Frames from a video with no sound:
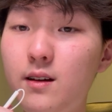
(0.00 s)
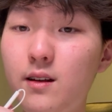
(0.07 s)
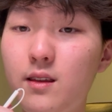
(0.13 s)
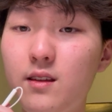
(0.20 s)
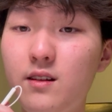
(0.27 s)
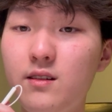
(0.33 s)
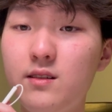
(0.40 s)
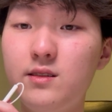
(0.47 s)

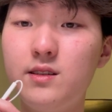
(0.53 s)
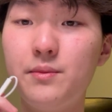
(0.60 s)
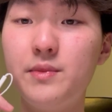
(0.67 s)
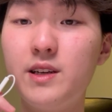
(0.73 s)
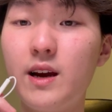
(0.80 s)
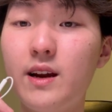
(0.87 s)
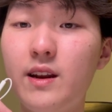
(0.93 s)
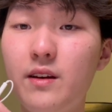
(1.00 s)
the
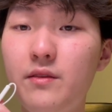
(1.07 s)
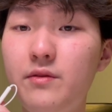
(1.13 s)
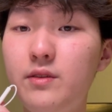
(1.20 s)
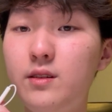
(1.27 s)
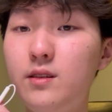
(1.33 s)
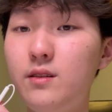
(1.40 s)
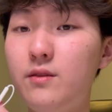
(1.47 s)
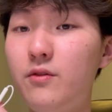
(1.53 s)
subjective
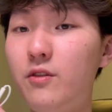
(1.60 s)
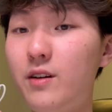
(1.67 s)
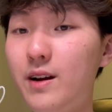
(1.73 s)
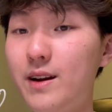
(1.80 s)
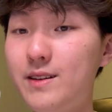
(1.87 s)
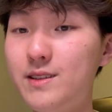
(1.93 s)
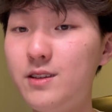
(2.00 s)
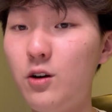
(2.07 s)
for
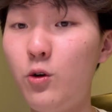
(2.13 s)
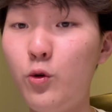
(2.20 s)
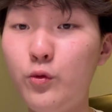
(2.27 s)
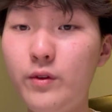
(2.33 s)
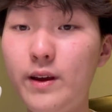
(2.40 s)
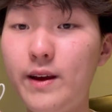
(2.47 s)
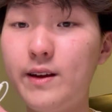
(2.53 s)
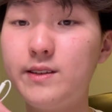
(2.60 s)
its
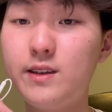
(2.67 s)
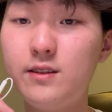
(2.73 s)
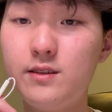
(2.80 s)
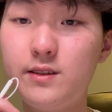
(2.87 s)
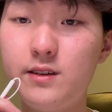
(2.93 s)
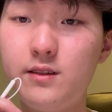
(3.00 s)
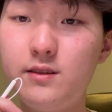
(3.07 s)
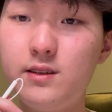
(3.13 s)
own
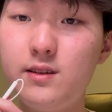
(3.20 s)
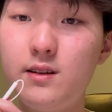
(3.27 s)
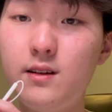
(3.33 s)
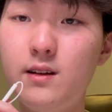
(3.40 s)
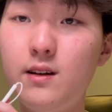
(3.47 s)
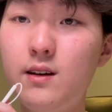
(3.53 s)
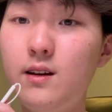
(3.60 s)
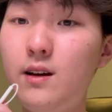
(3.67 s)
existence.
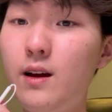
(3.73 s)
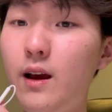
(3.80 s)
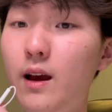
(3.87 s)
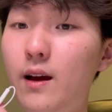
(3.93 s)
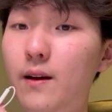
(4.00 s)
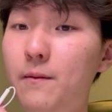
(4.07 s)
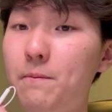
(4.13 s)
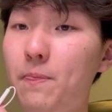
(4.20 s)

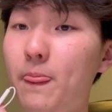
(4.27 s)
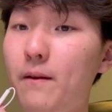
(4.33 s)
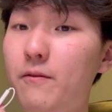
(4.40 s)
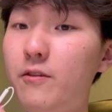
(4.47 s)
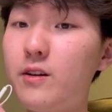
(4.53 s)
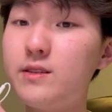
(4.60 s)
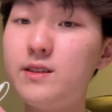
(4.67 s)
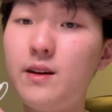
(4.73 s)

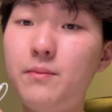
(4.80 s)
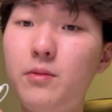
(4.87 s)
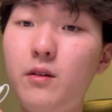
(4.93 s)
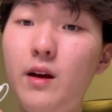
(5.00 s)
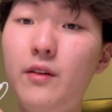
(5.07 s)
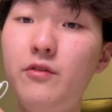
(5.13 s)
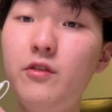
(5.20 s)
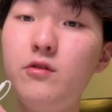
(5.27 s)
For example,
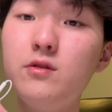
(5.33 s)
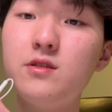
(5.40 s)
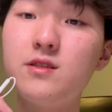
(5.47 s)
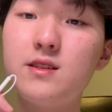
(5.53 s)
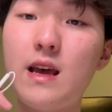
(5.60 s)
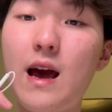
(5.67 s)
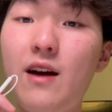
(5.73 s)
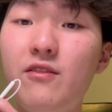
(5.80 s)
if you
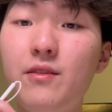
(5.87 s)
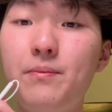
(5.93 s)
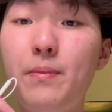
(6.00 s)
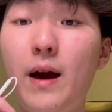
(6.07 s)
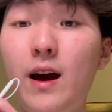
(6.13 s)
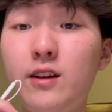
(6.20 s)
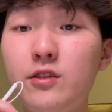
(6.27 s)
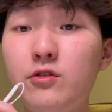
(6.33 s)
just have a
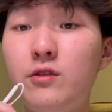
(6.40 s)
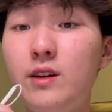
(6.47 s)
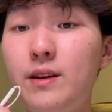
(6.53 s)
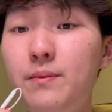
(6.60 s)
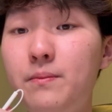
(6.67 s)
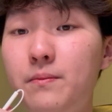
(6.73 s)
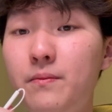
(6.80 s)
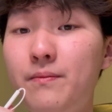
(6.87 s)
boundary
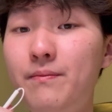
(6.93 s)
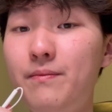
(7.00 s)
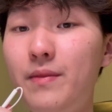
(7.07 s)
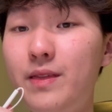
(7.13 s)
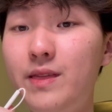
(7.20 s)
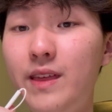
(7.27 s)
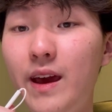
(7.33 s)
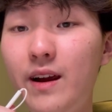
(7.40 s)

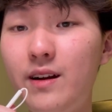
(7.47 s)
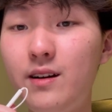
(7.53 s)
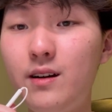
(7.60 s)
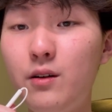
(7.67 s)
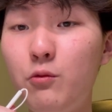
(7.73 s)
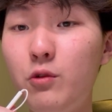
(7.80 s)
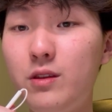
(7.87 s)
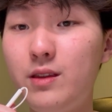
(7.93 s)
there
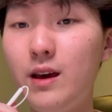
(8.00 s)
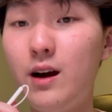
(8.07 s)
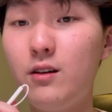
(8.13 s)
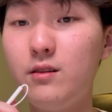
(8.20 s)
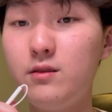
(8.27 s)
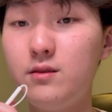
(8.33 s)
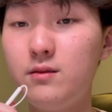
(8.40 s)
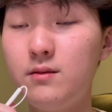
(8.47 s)

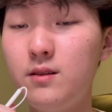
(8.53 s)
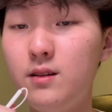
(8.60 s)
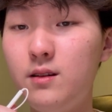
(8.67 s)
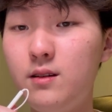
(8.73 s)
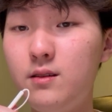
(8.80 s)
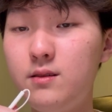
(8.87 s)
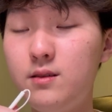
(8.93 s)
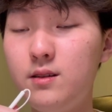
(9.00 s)
without
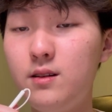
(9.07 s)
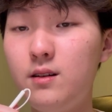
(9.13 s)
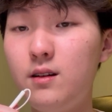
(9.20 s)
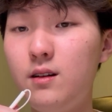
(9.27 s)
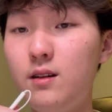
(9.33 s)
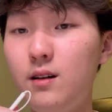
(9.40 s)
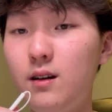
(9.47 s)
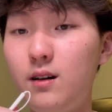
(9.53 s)

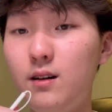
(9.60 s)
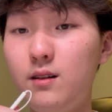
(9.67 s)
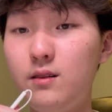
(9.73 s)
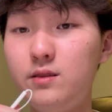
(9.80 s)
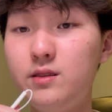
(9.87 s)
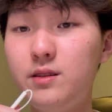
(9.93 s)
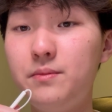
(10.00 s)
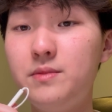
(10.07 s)
a
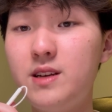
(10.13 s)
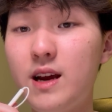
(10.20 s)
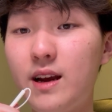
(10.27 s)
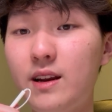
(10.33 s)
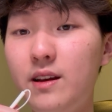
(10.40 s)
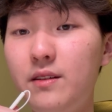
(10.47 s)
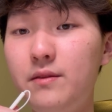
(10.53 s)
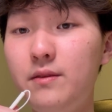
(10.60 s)

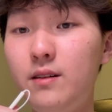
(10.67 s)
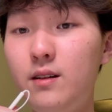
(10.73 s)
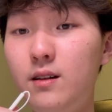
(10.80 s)
subjective